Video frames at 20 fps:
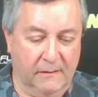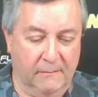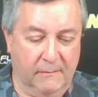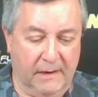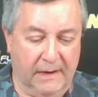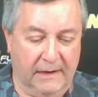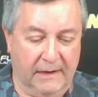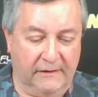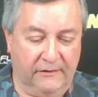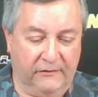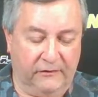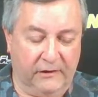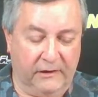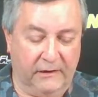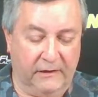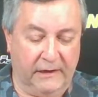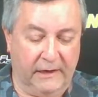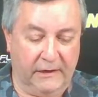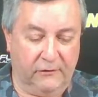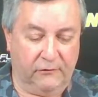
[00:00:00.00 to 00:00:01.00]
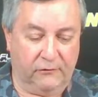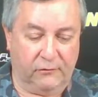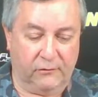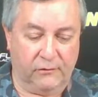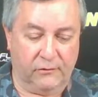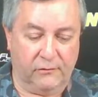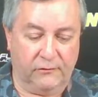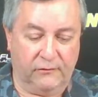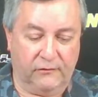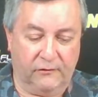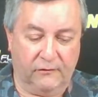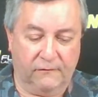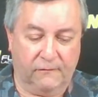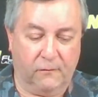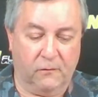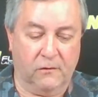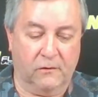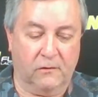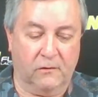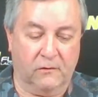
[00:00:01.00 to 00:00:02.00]
Madison Andrews,
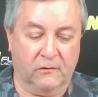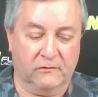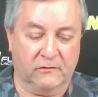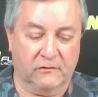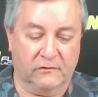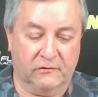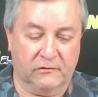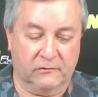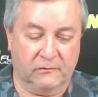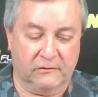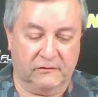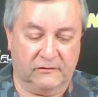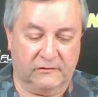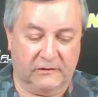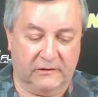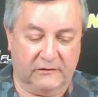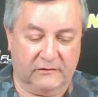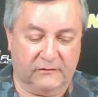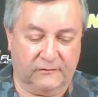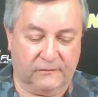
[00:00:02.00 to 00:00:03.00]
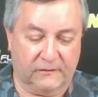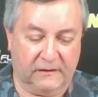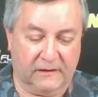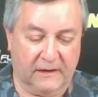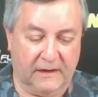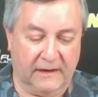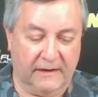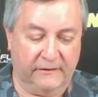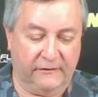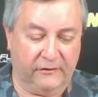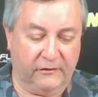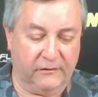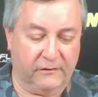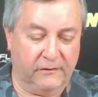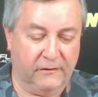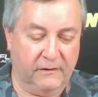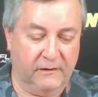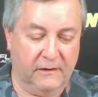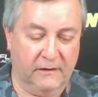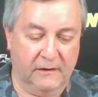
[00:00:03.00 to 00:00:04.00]
4 goals and 2 assists for
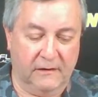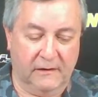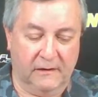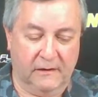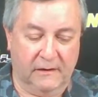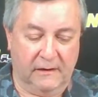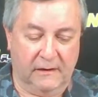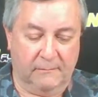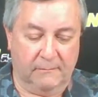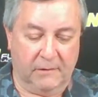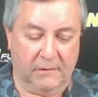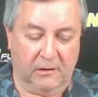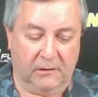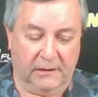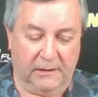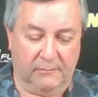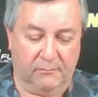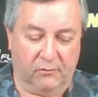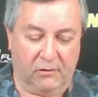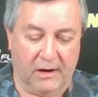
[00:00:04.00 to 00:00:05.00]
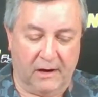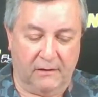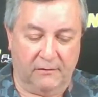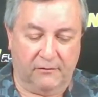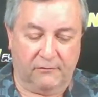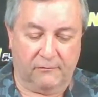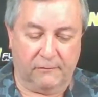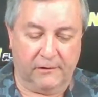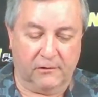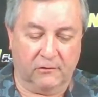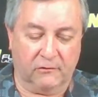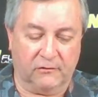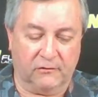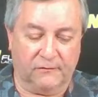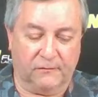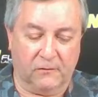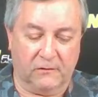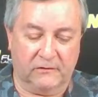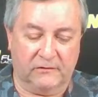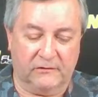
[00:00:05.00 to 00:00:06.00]
Kaiser. Melanie Brown, 3 goals,
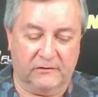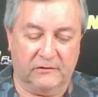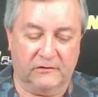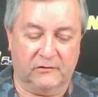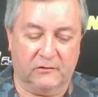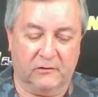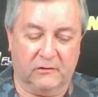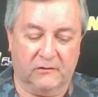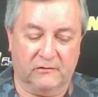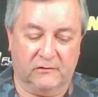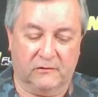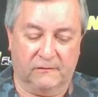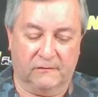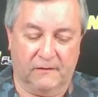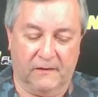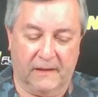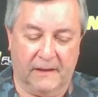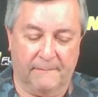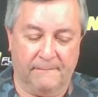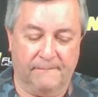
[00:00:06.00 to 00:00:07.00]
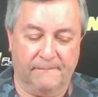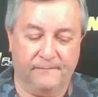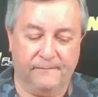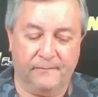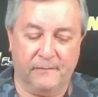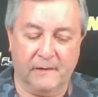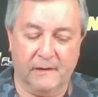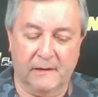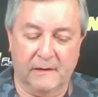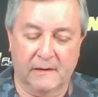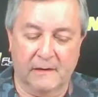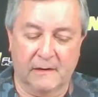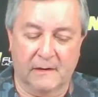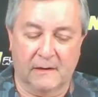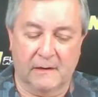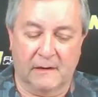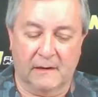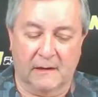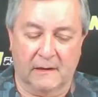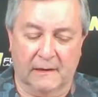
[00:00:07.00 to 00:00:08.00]
4 assists also for them.
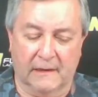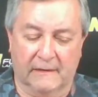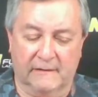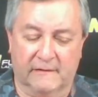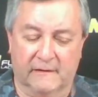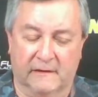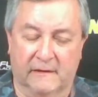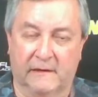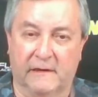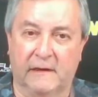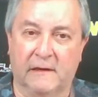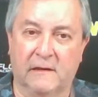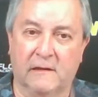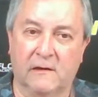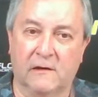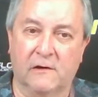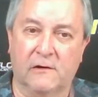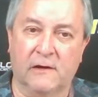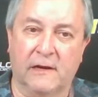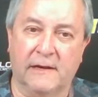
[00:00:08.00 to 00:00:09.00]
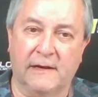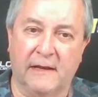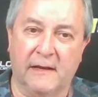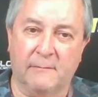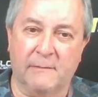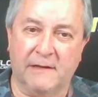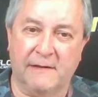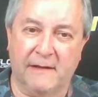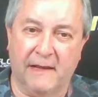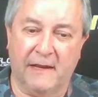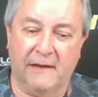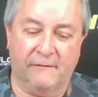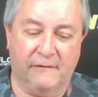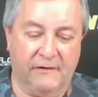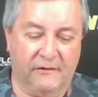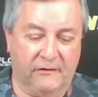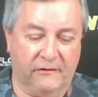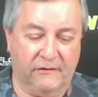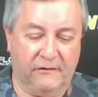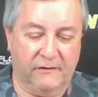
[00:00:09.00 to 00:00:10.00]
Alexa Keeler and Emma
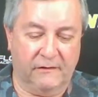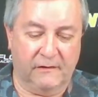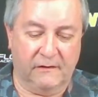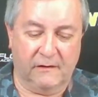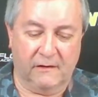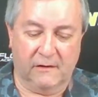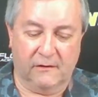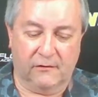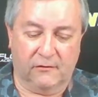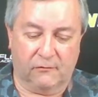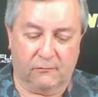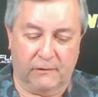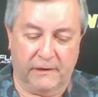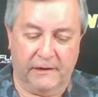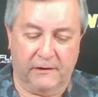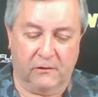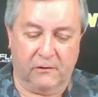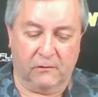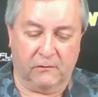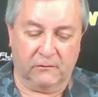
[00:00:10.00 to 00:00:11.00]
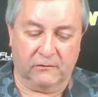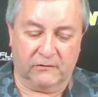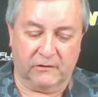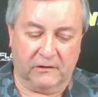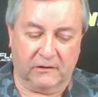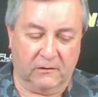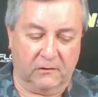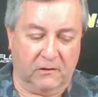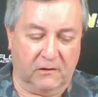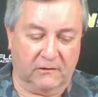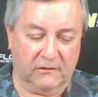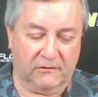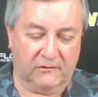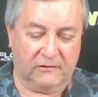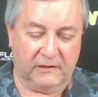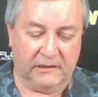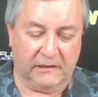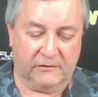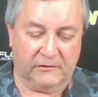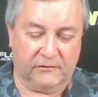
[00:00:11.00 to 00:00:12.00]
Davis, 3 goals in the
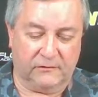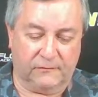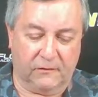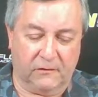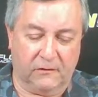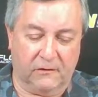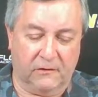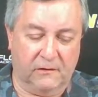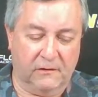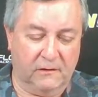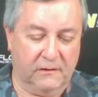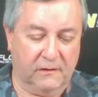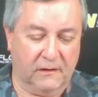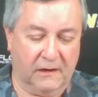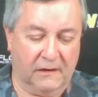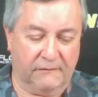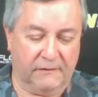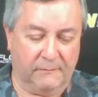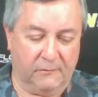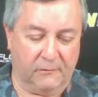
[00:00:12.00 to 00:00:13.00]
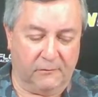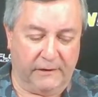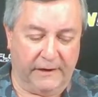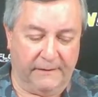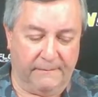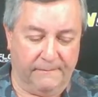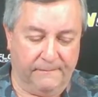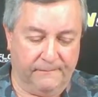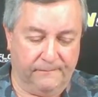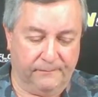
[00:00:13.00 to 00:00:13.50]
loss each for Ave Maria.